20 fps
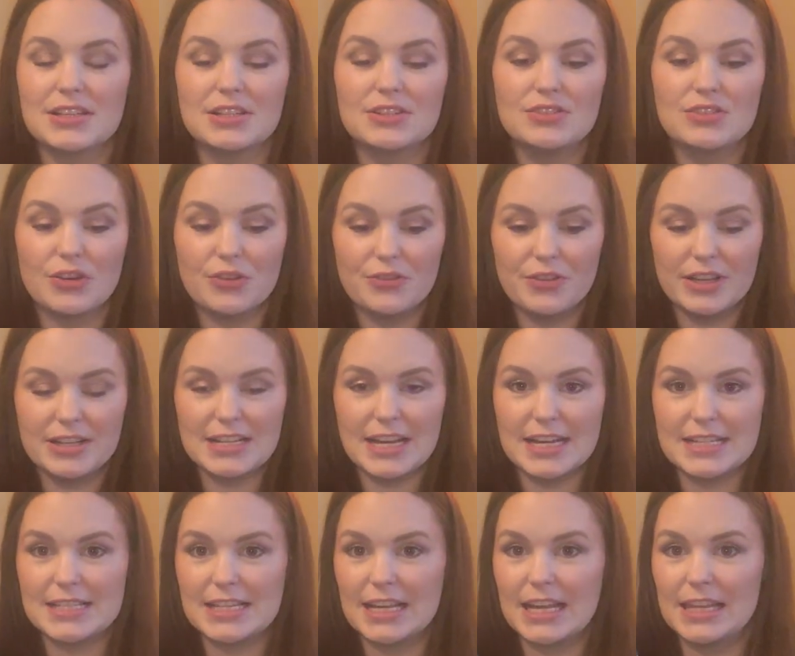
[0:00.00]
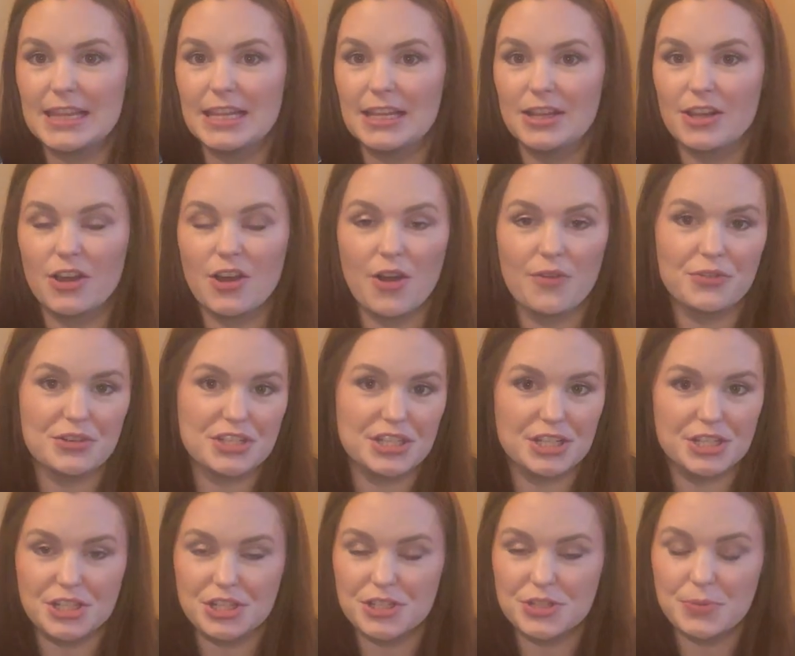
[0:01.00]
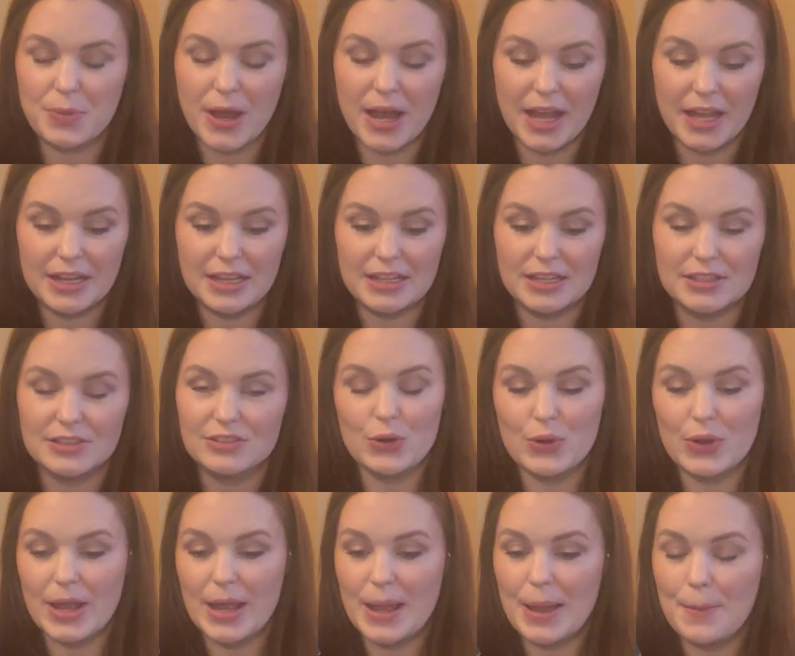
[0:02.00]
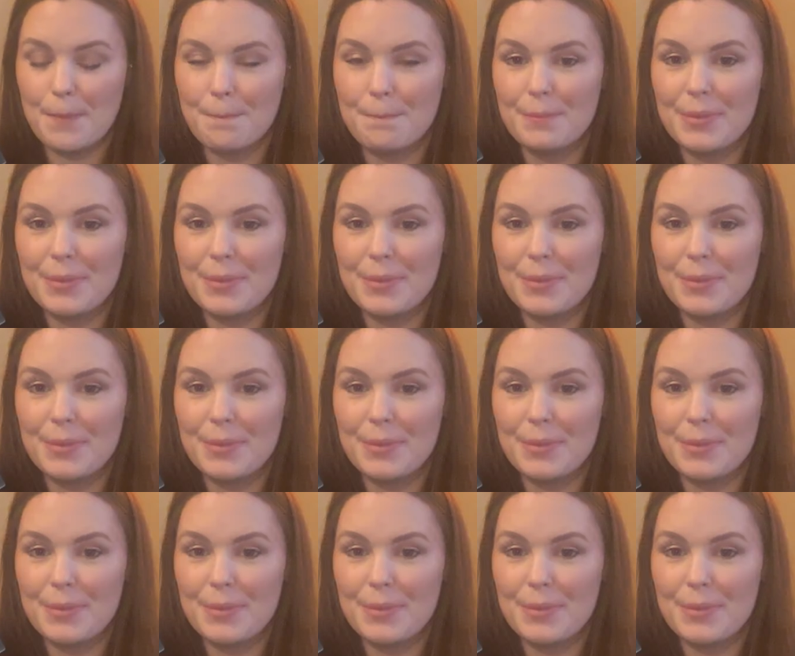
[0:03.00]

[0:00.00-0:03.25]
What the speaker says: It's so fantastic. I think the conversations behind this great,